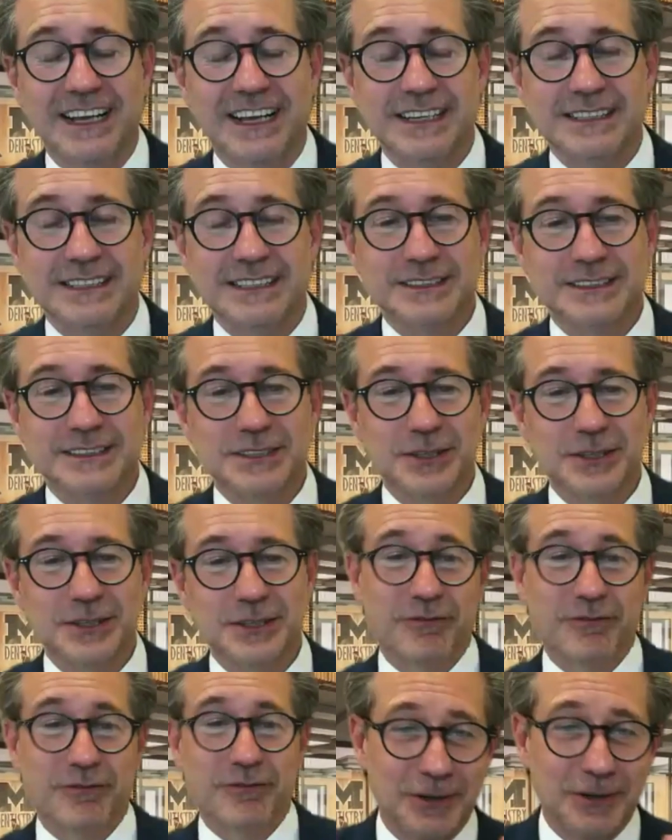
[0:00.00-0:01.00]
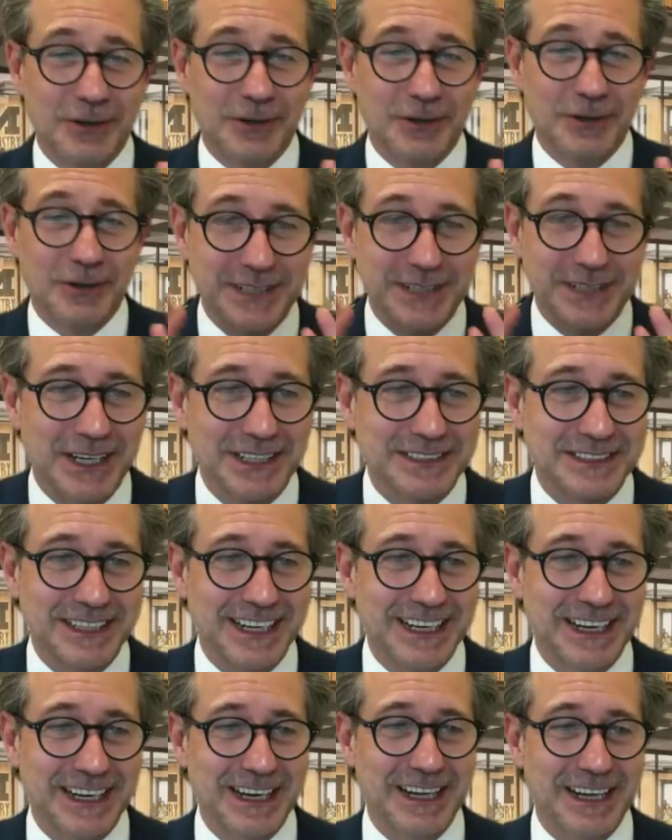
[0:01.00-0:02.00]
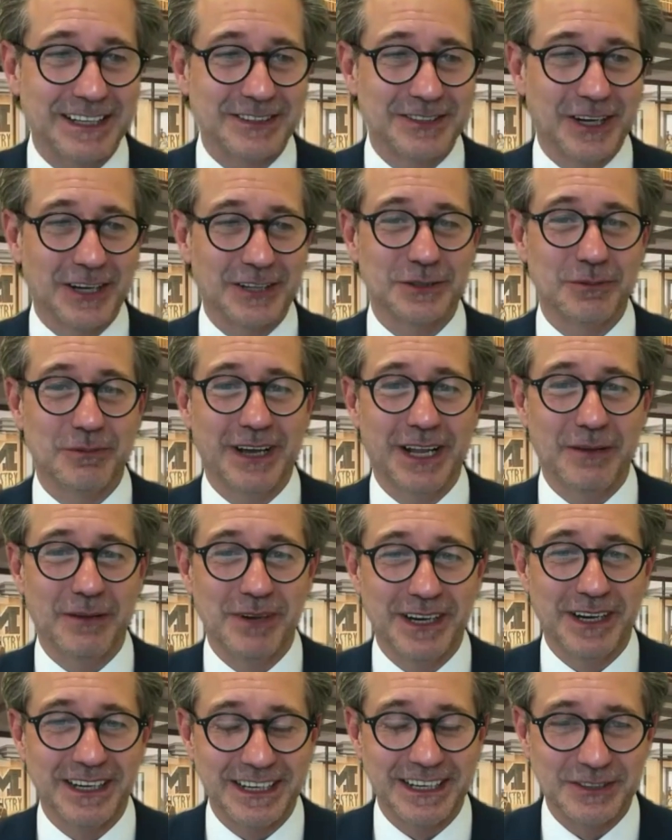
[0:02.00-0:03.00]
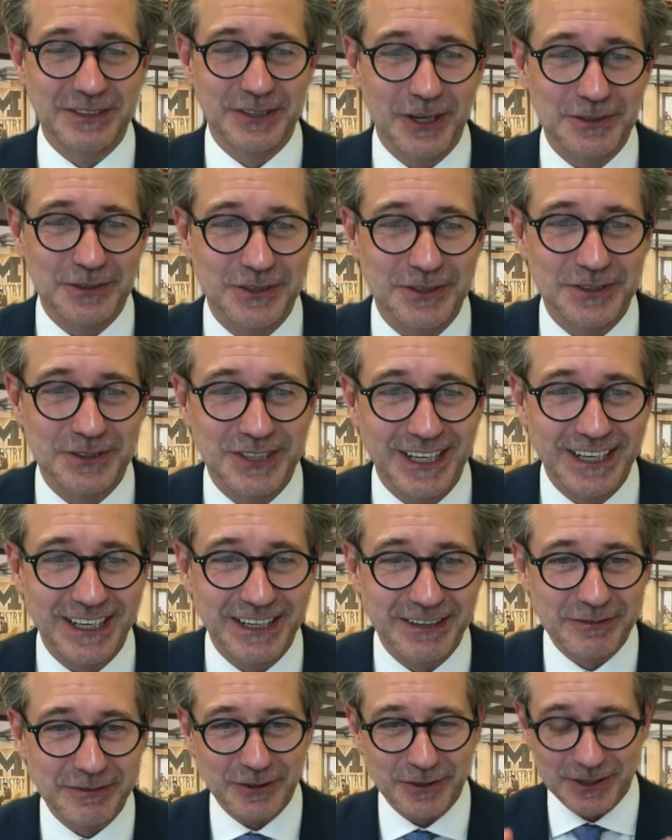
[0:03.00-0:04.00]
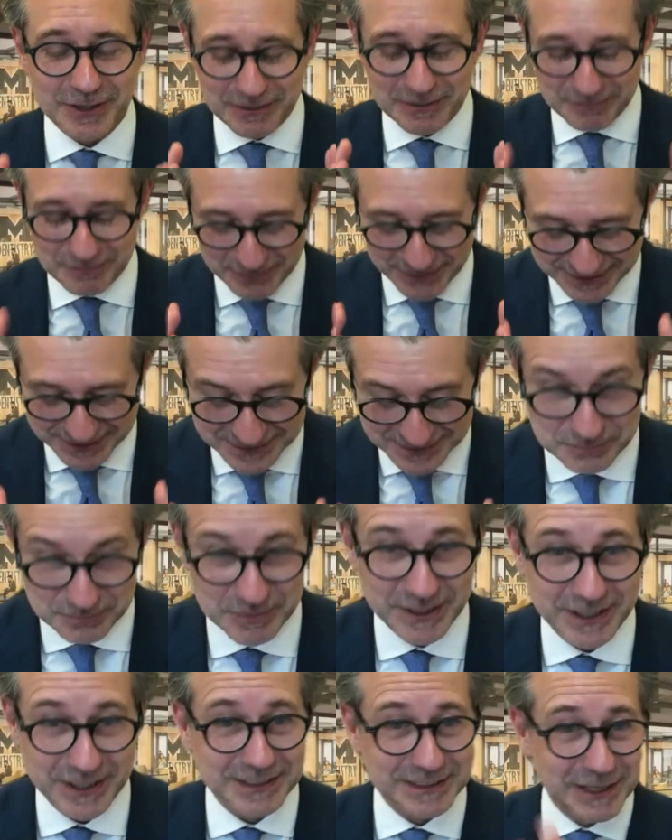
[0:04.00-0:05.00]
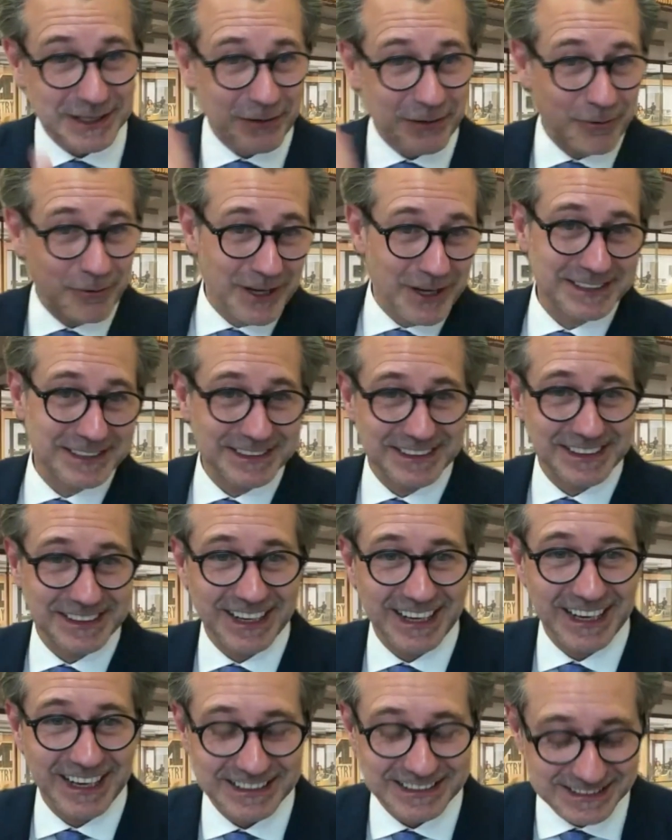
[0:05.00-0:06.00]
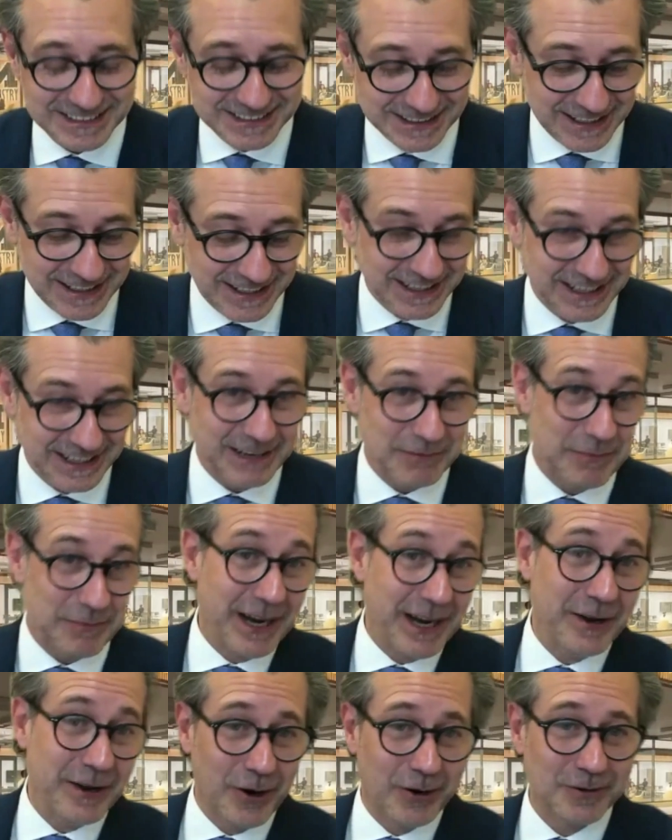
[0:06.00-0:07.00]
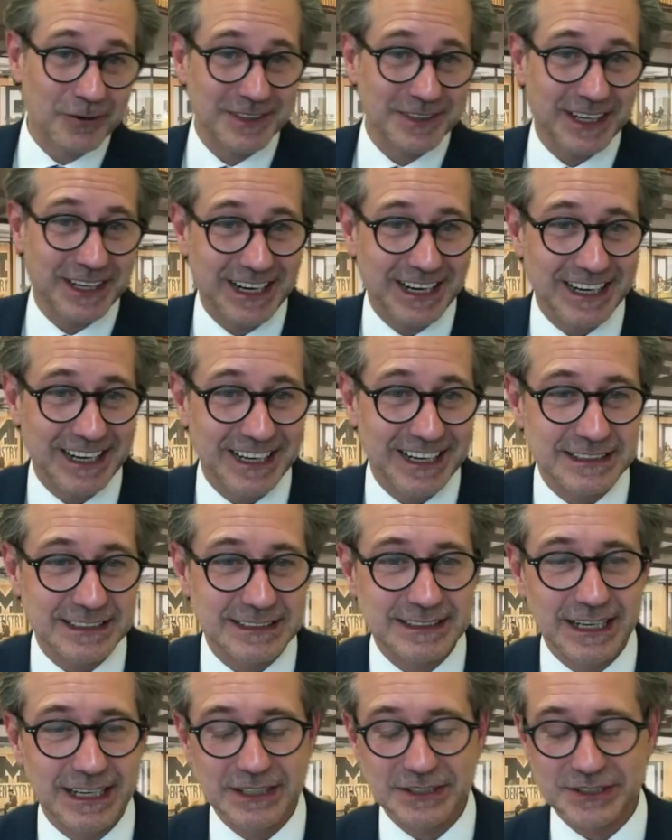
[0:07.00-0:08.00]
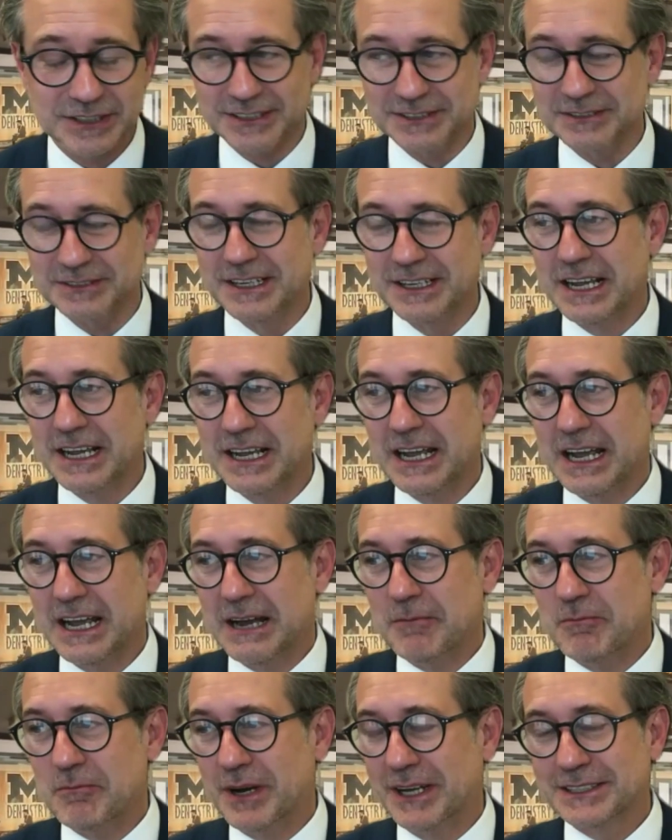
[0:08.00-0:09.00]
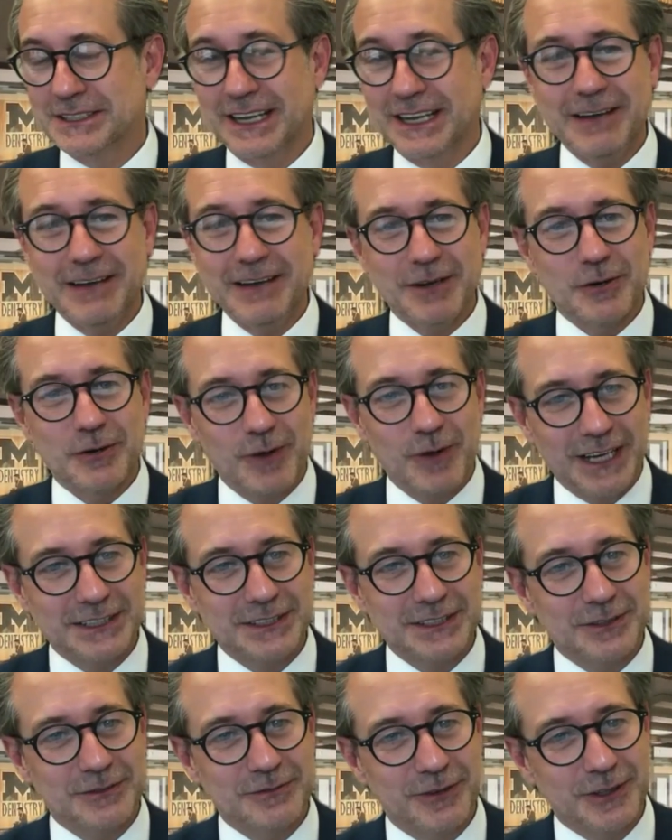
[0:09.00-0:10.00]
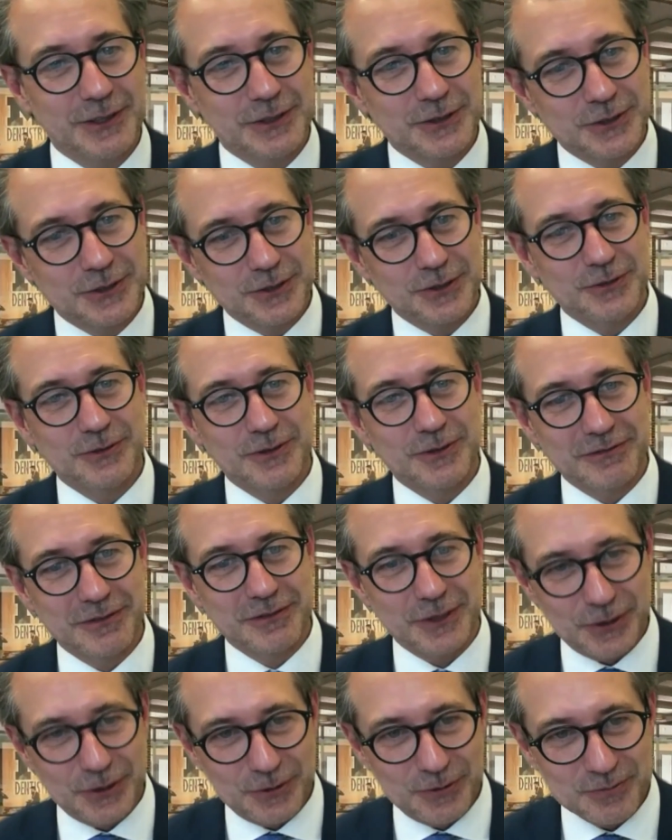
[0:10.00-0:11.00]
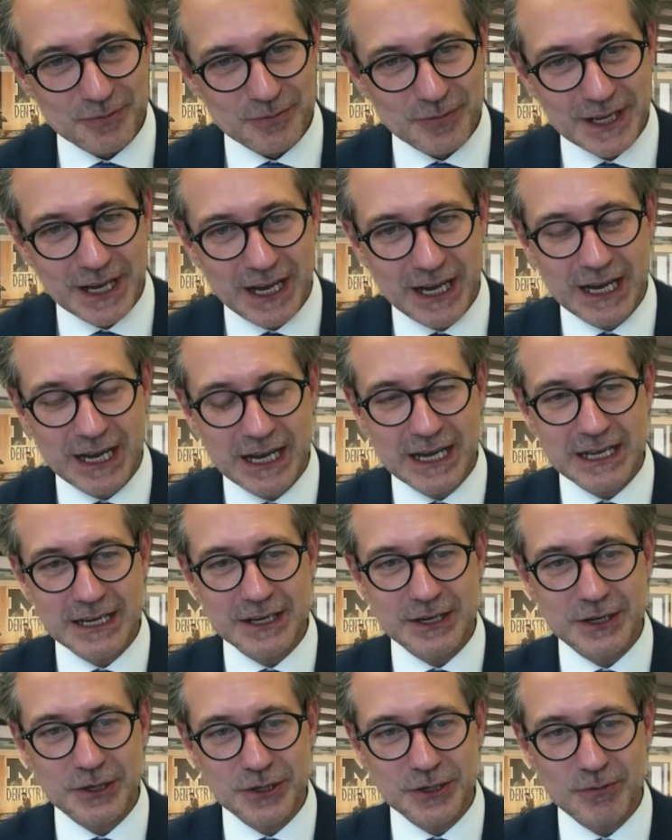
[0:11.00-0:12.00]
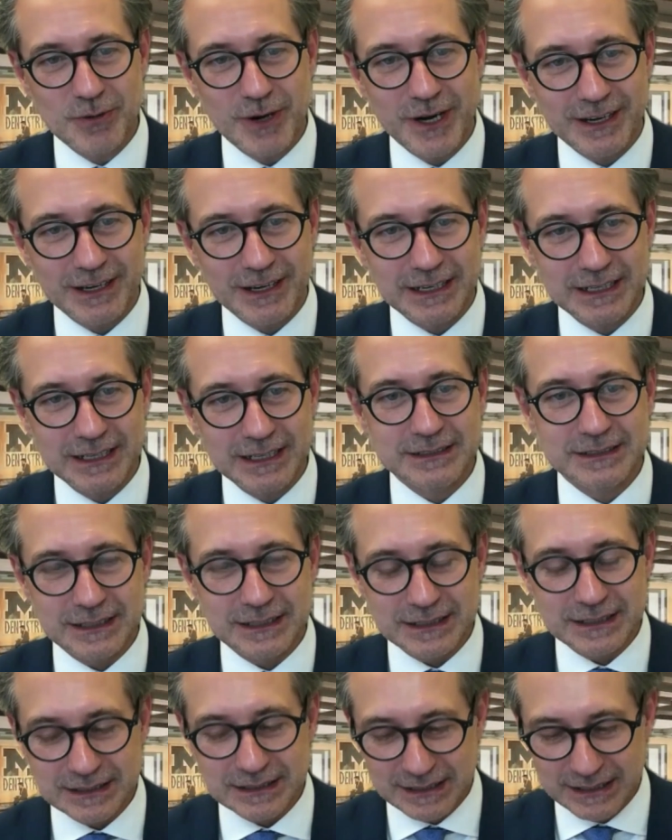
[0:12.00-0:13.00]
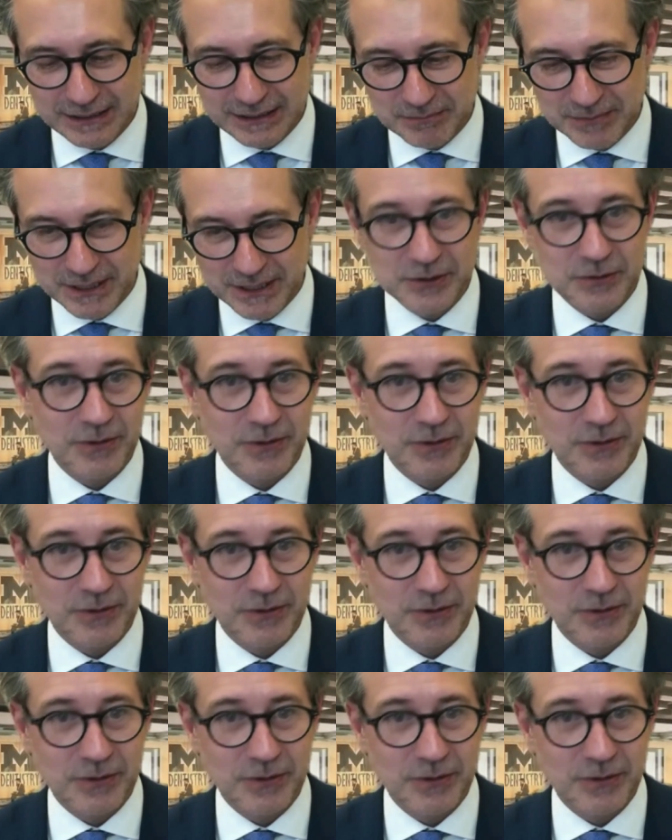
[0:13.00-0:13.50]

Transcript: so first of all, thank you very much, uh, uh Dr. Balaban and Dr. Shi for being speakers. I was in the other, my own uh, uh session. But I have a question for the two of you. Um, you are leading, in many